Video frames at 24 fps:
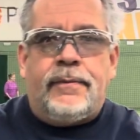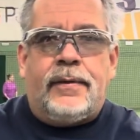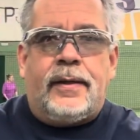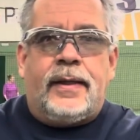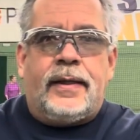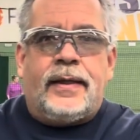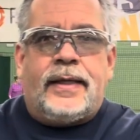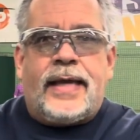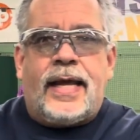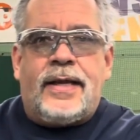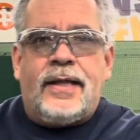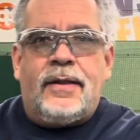
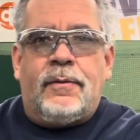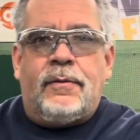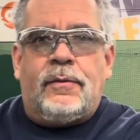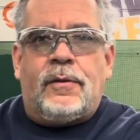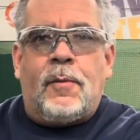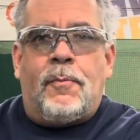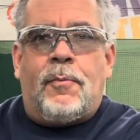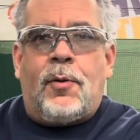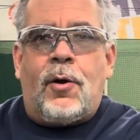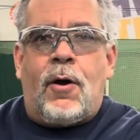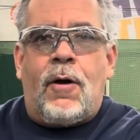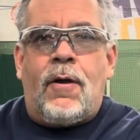the
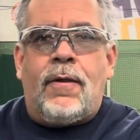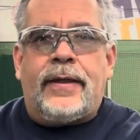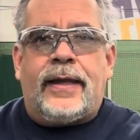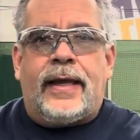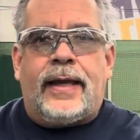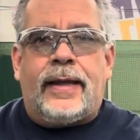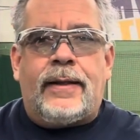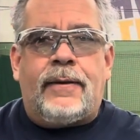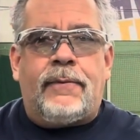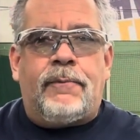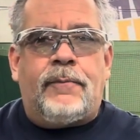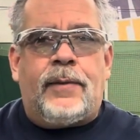ball
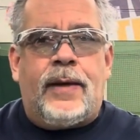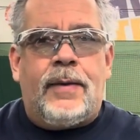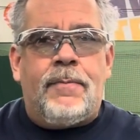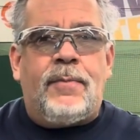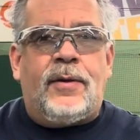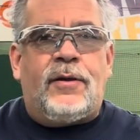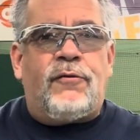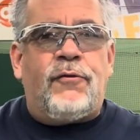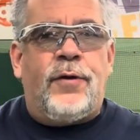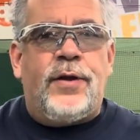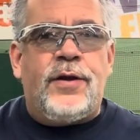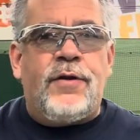in
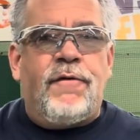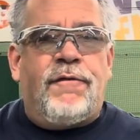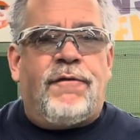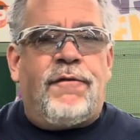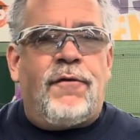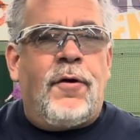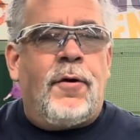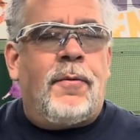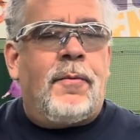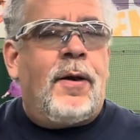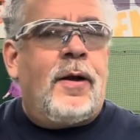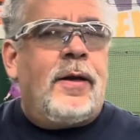between your
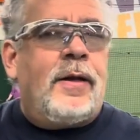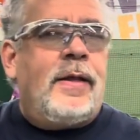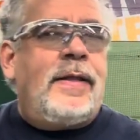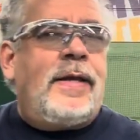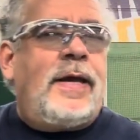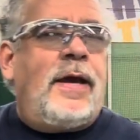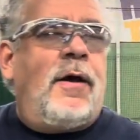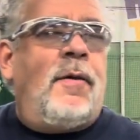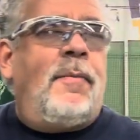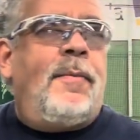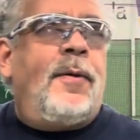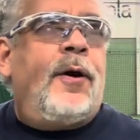forearm and the
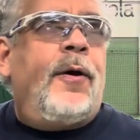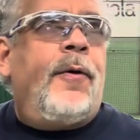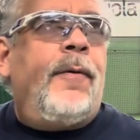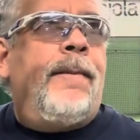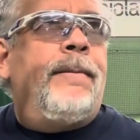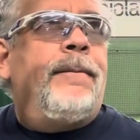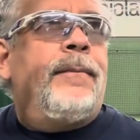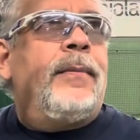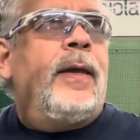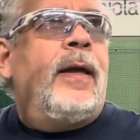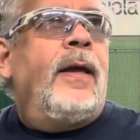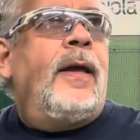elbow,
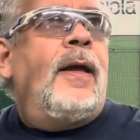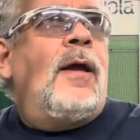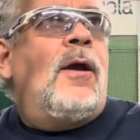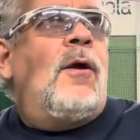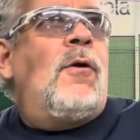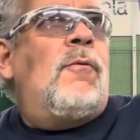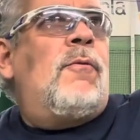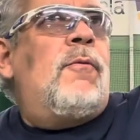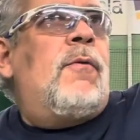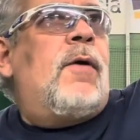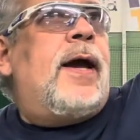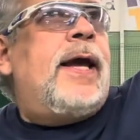
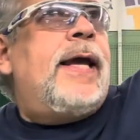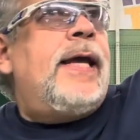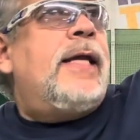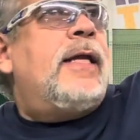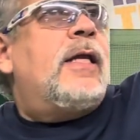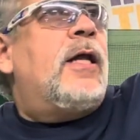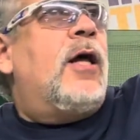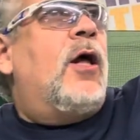right?